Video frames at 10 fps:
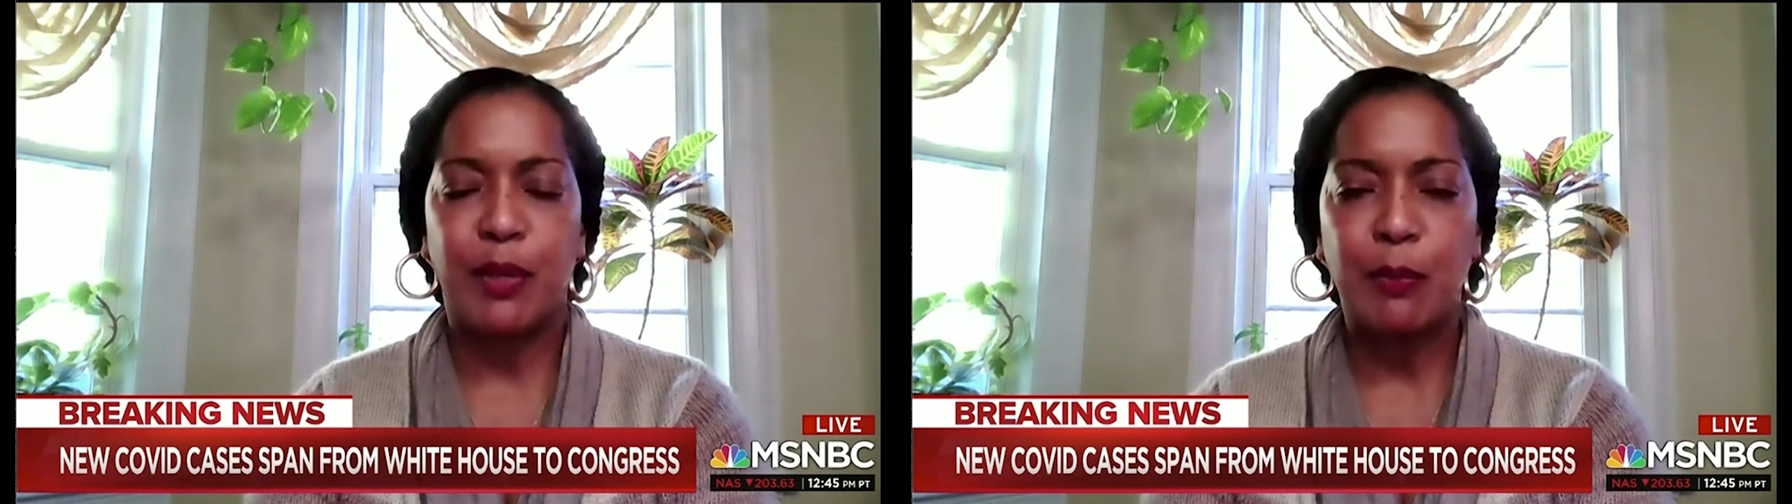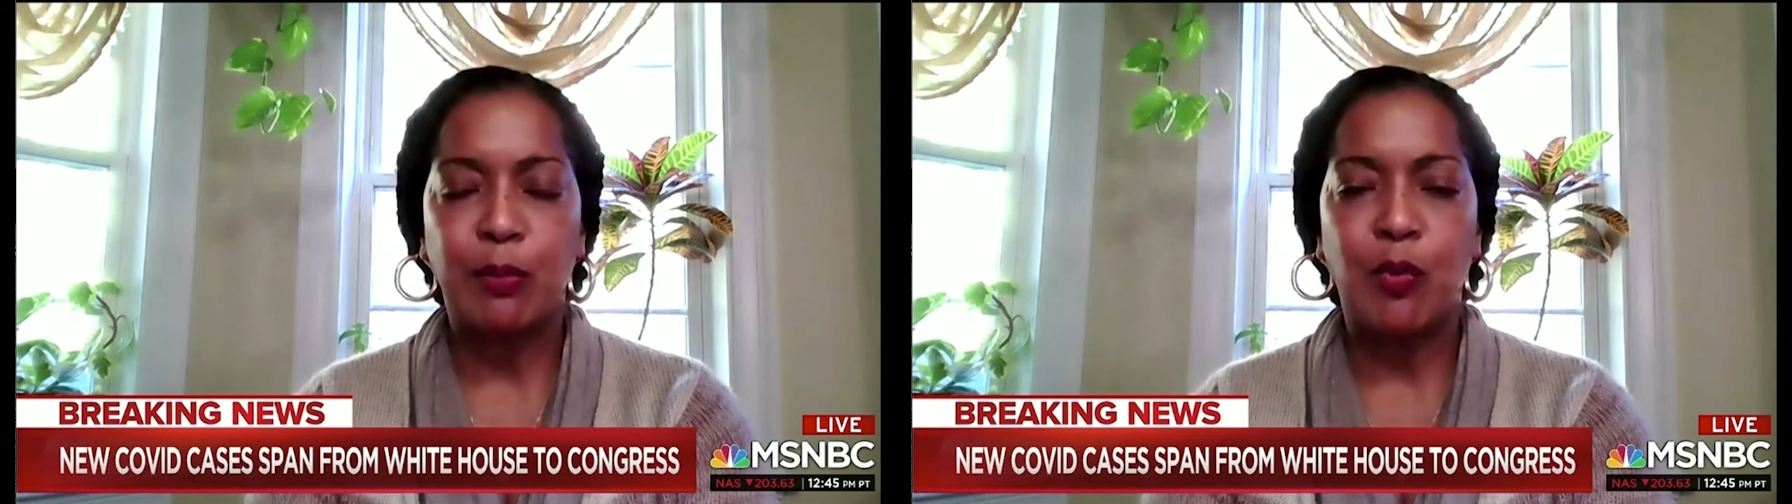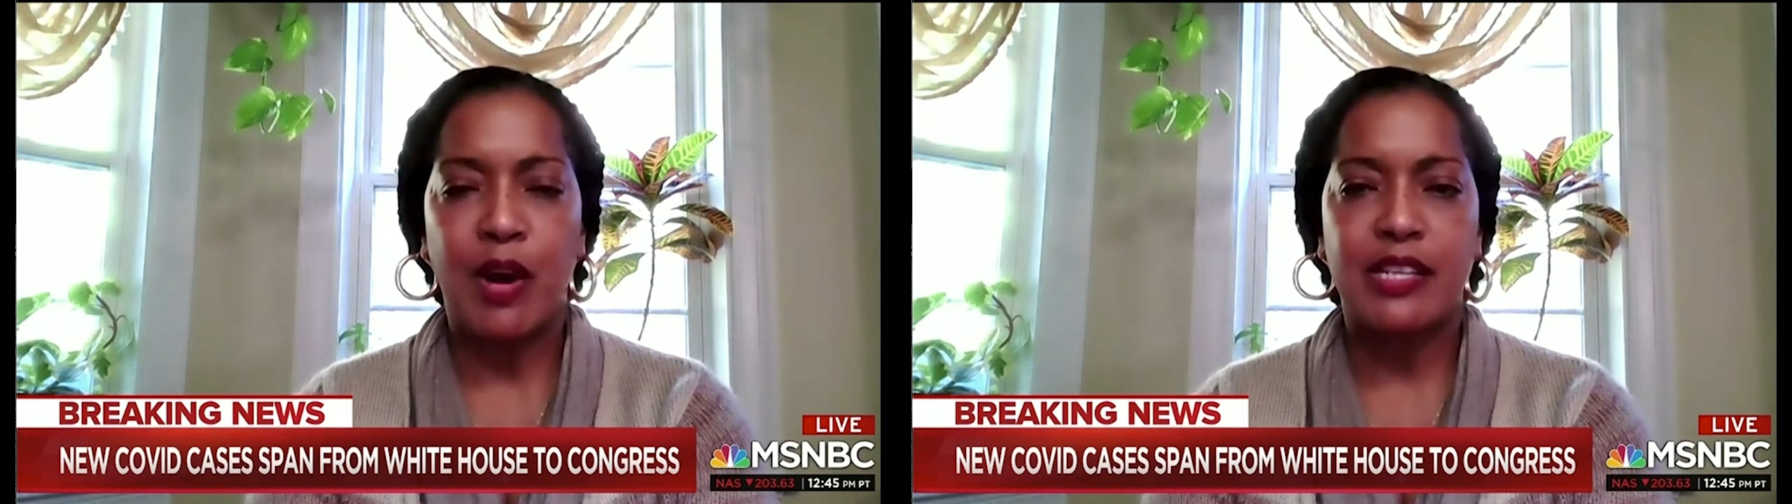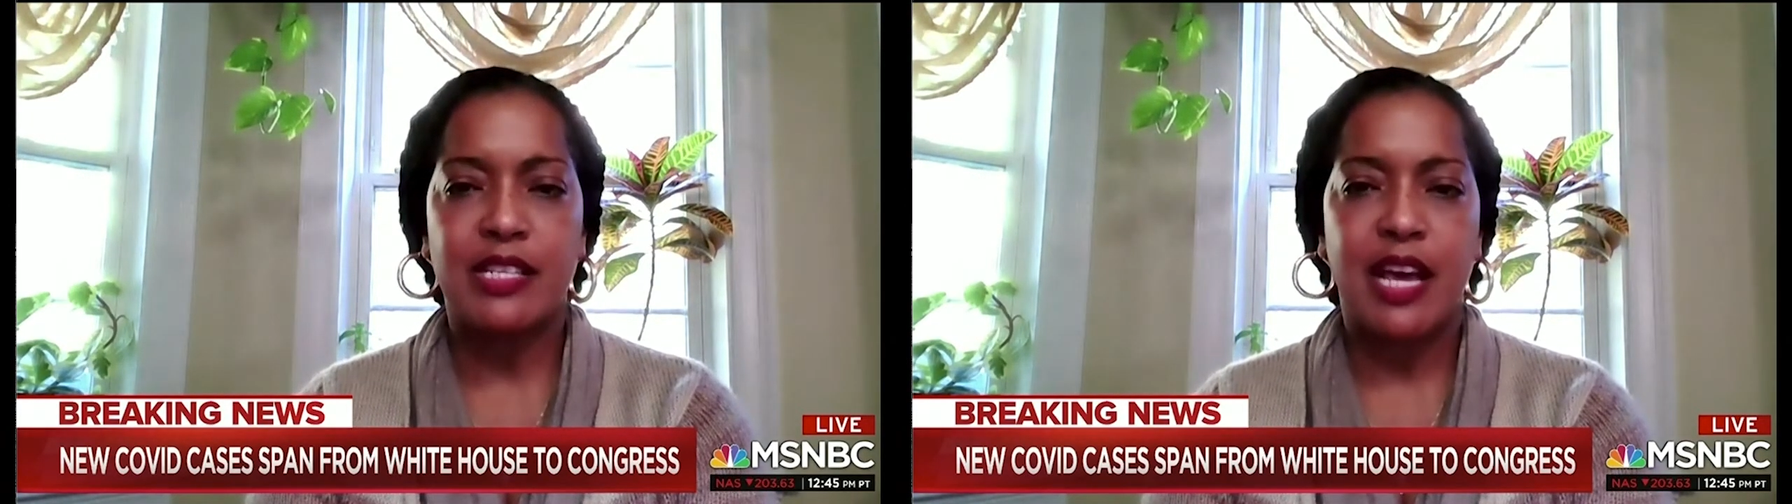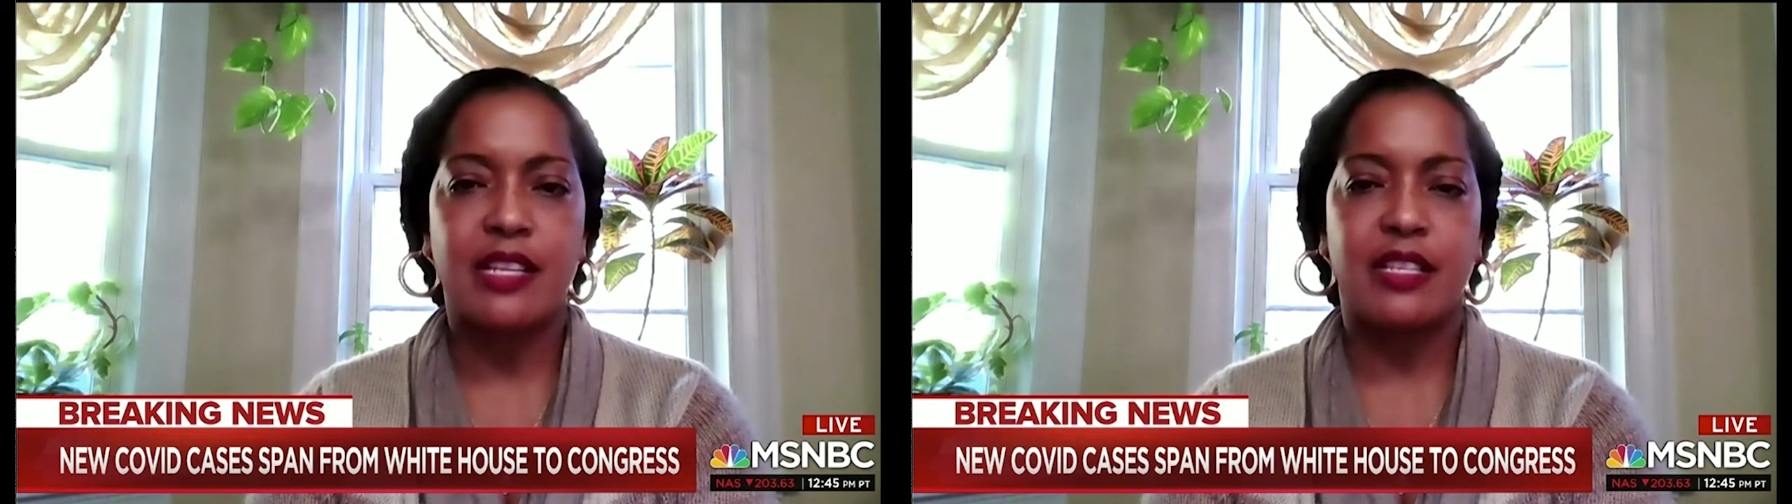people want
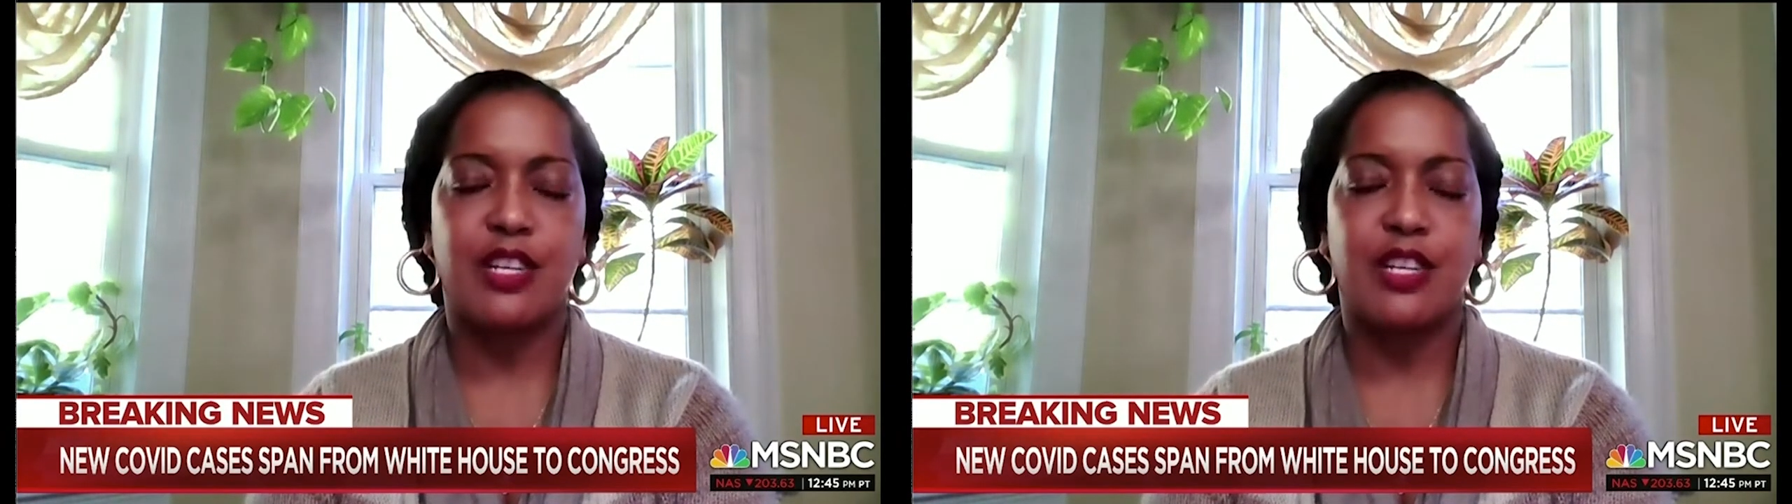to test,